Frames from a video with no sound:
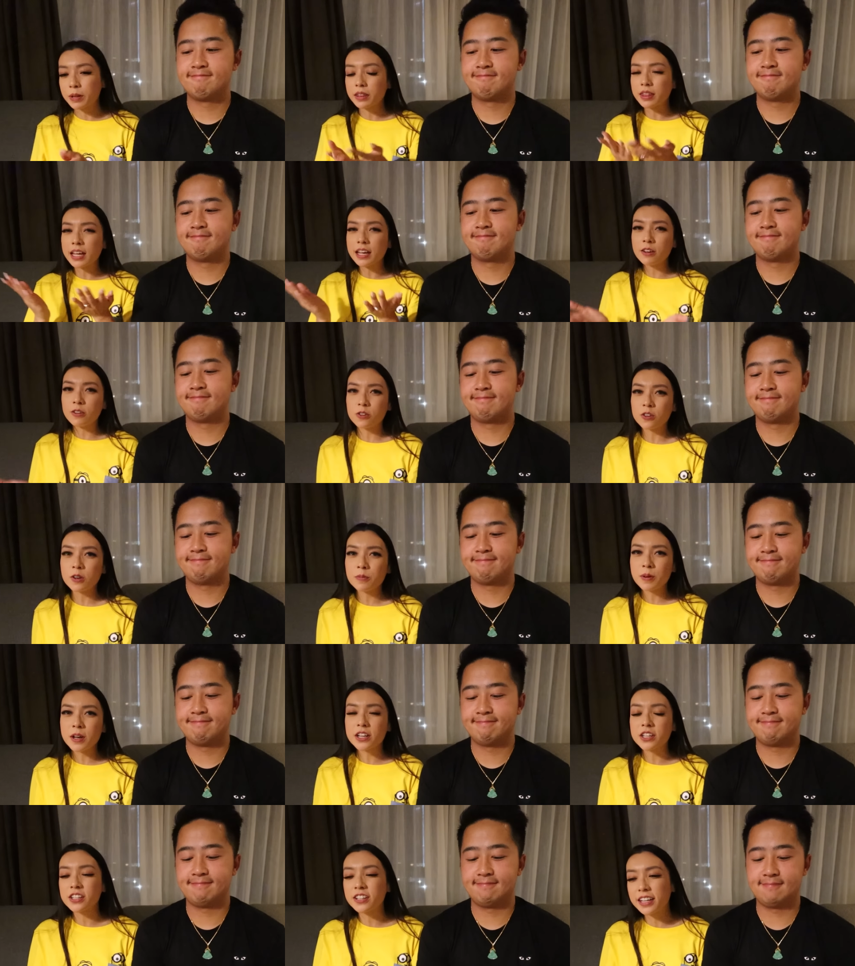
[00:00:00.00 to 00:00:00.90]
Speaker 1: like, thank you so
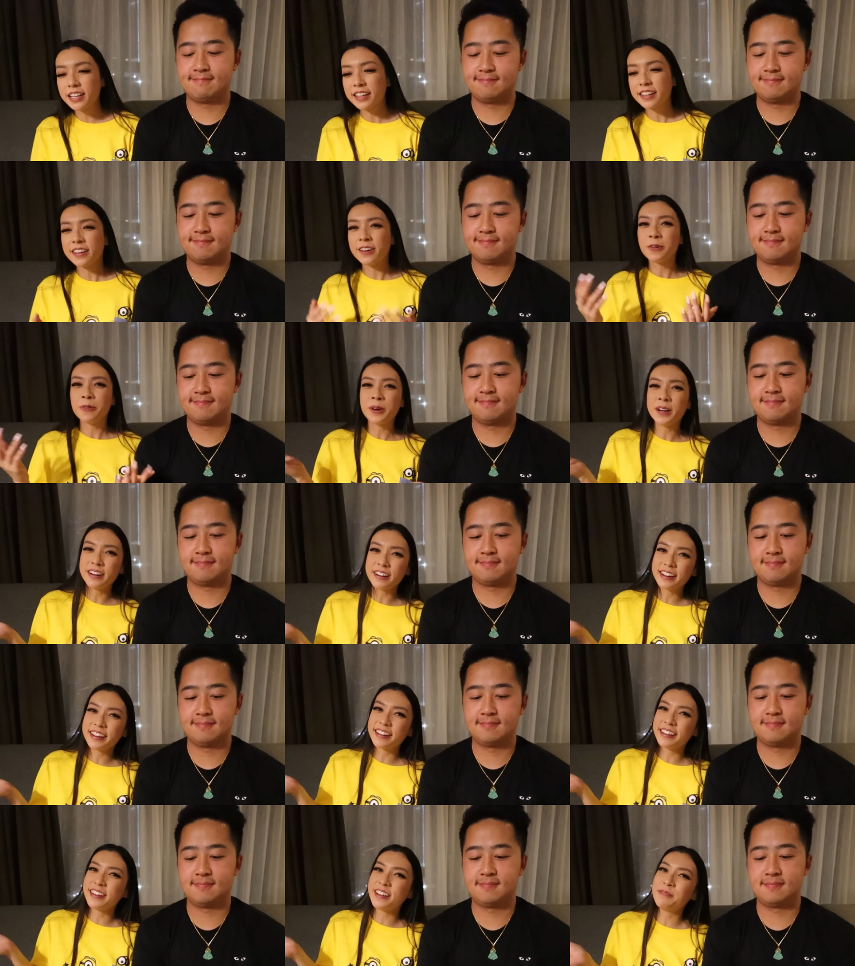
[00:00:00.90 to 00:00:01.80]
much. And like, you're
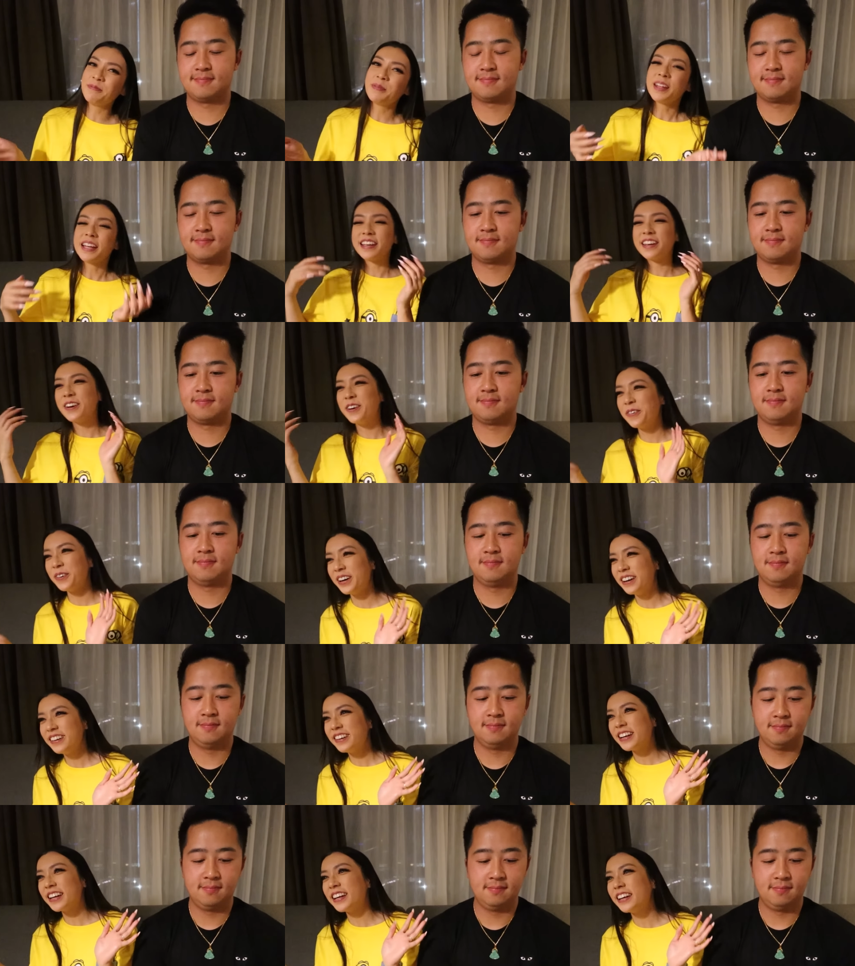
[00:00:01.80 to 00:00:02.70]
welcome, you're
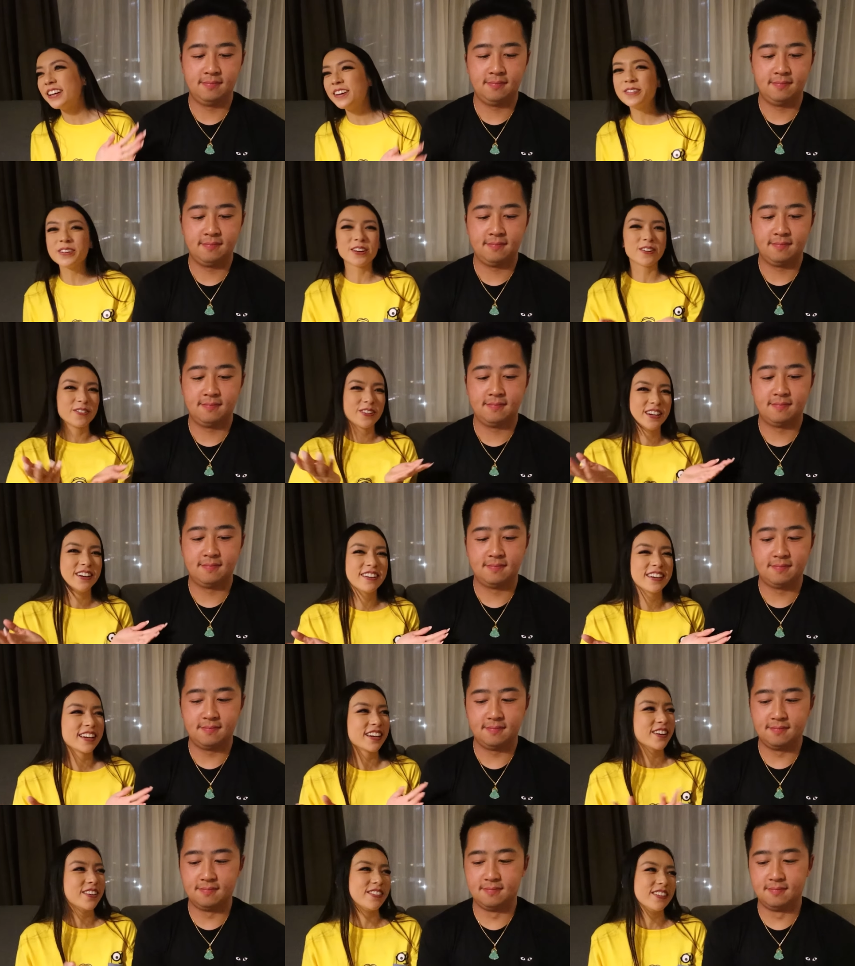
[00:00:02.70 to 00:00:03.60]
welcome, you're
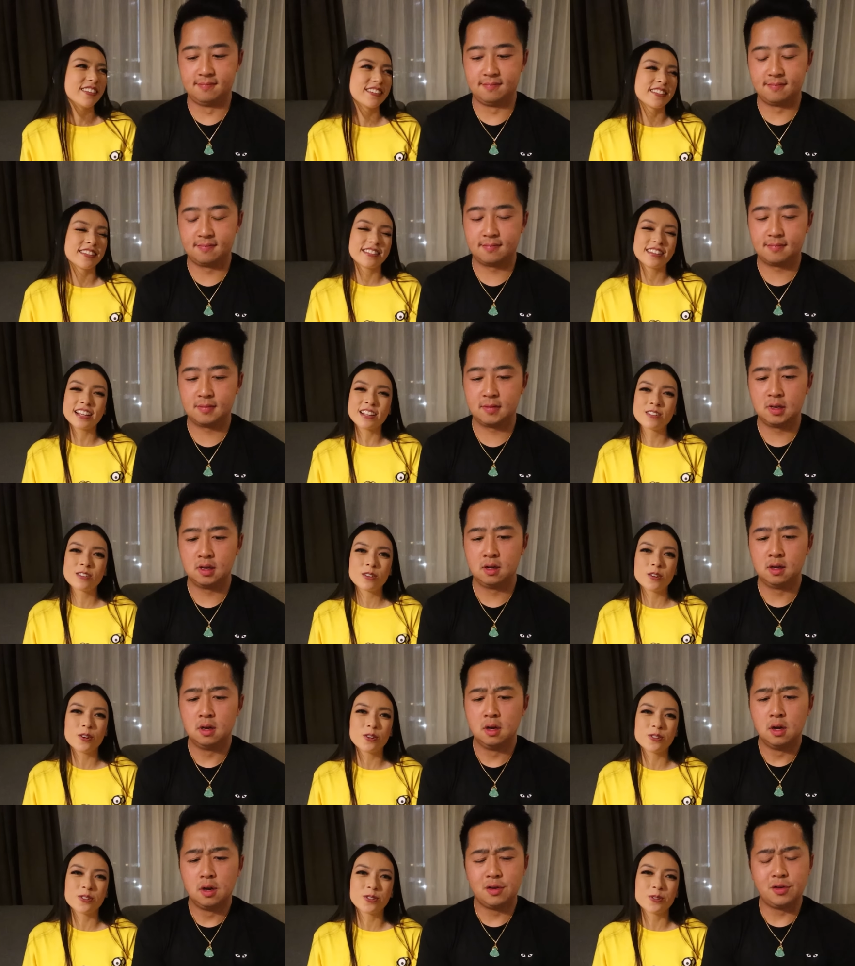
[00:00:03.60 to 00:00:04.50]
welcome. And it's just like
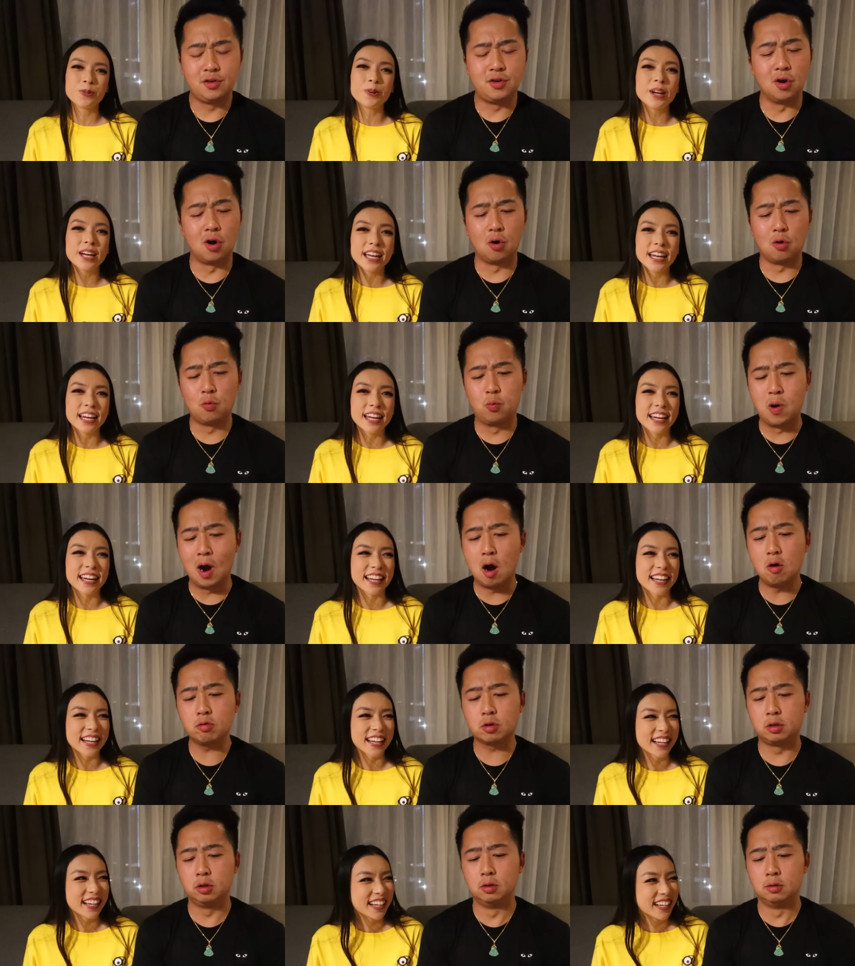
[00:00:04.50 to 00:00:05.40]
so sweet. You're
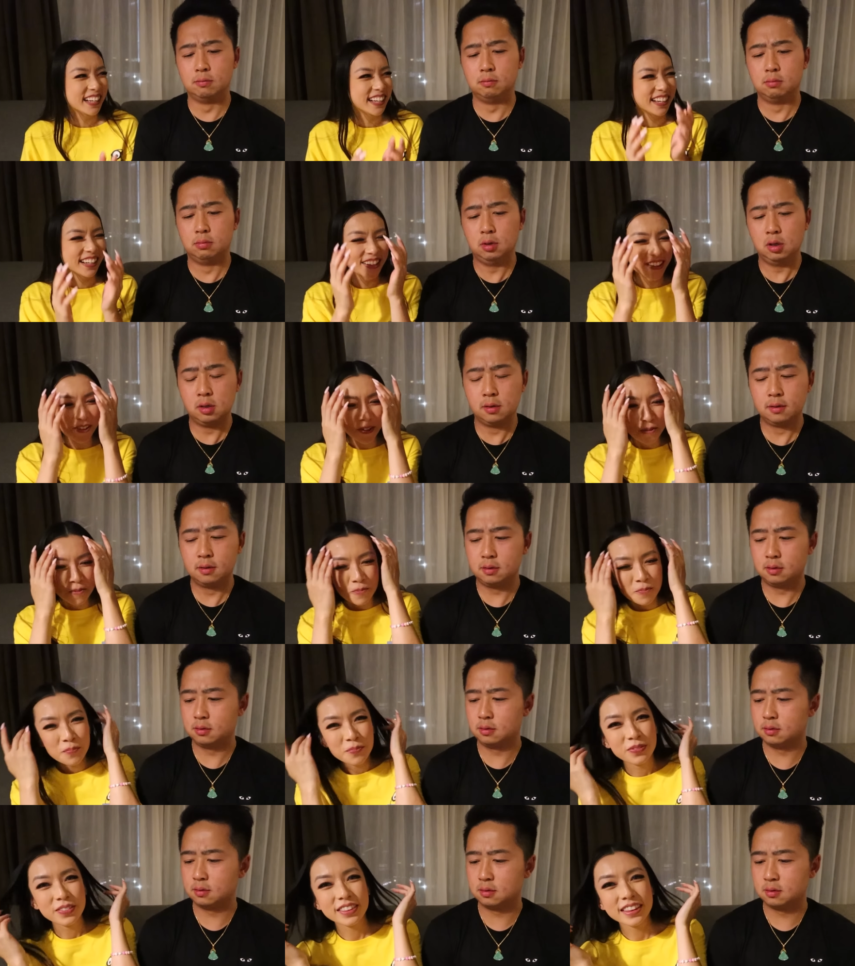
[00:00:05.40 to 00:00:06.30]
welcome.
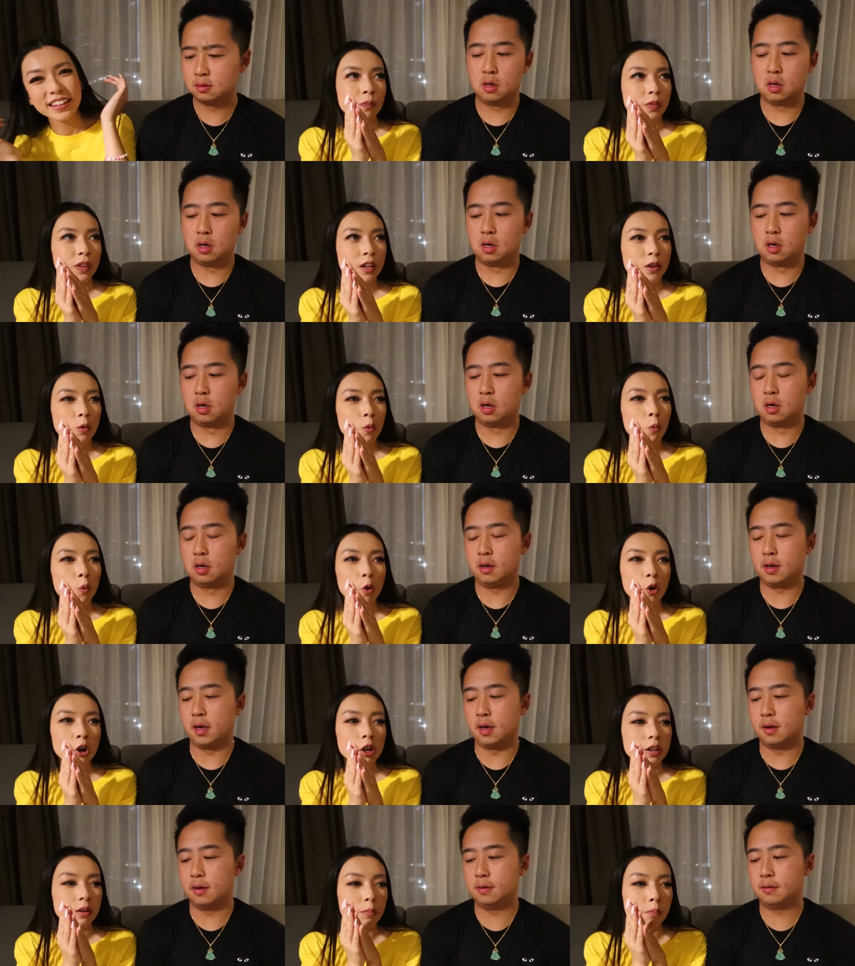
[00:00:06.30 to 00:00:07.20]
Uh.
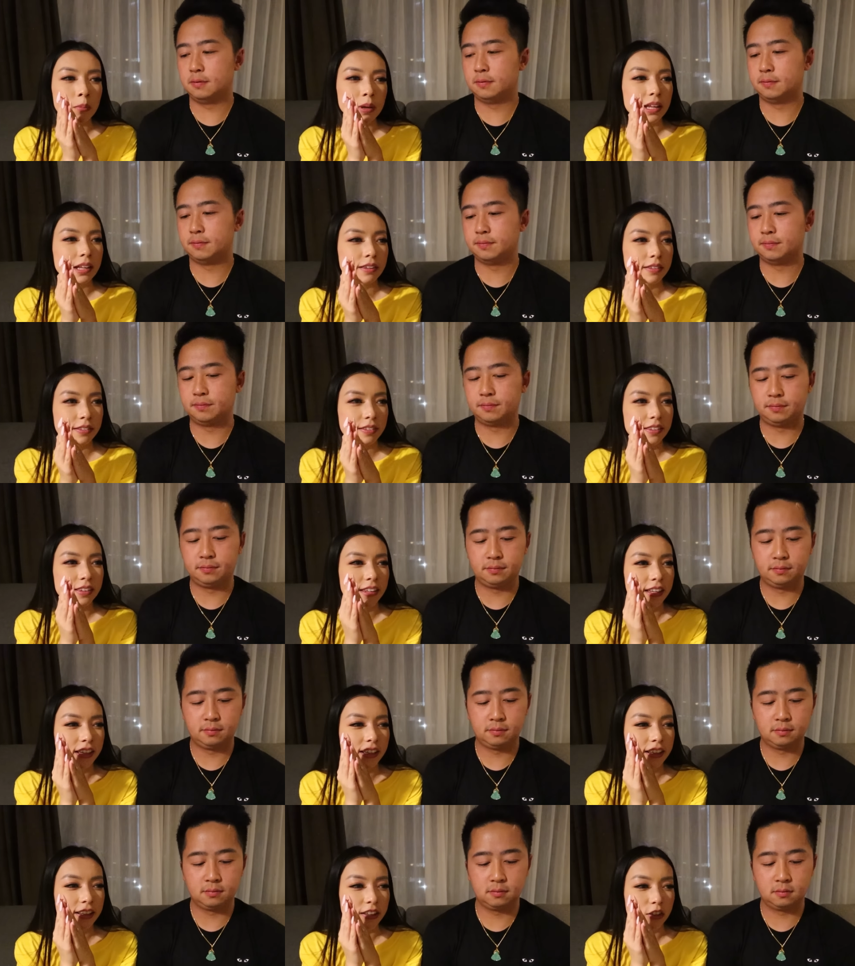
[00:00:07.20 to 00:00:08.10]
Won't miss
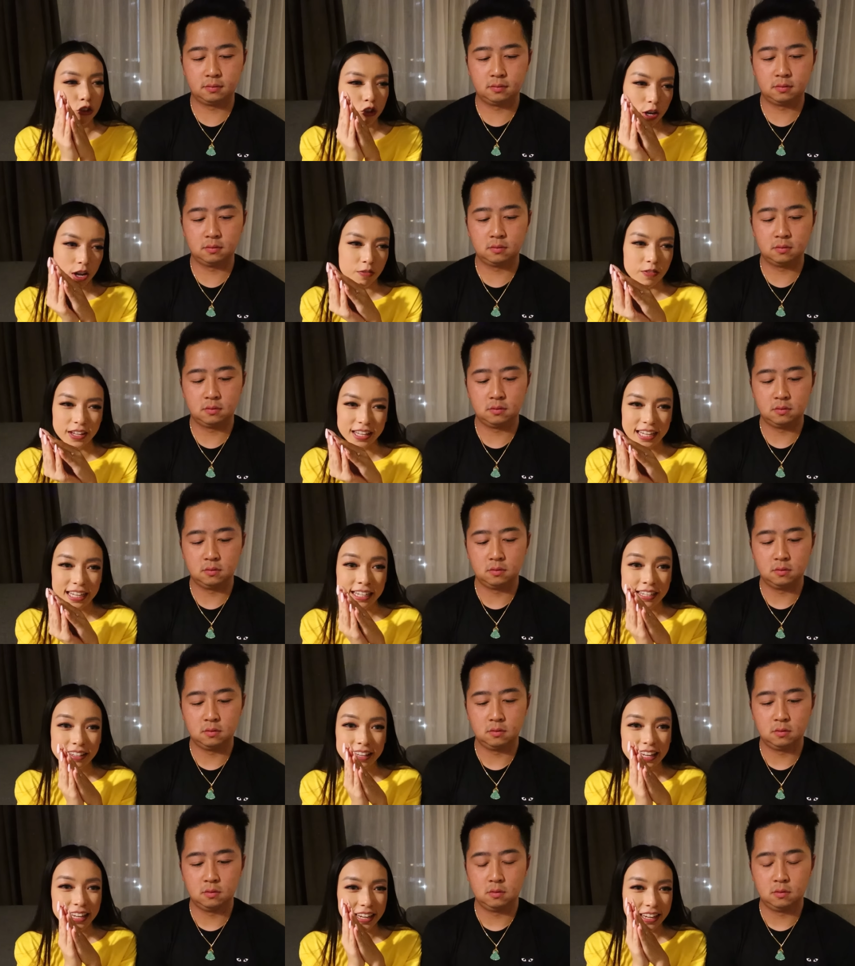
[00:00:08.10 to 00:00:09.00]
the traffic
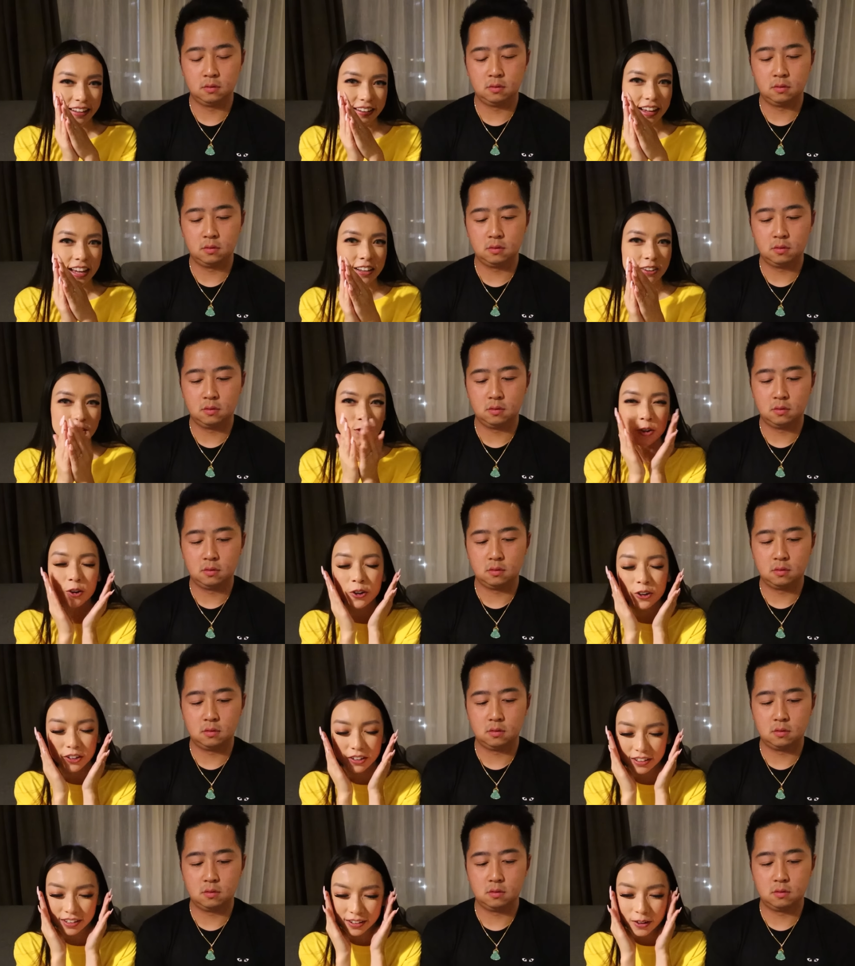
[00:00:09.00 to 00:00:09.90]
indeed. I don't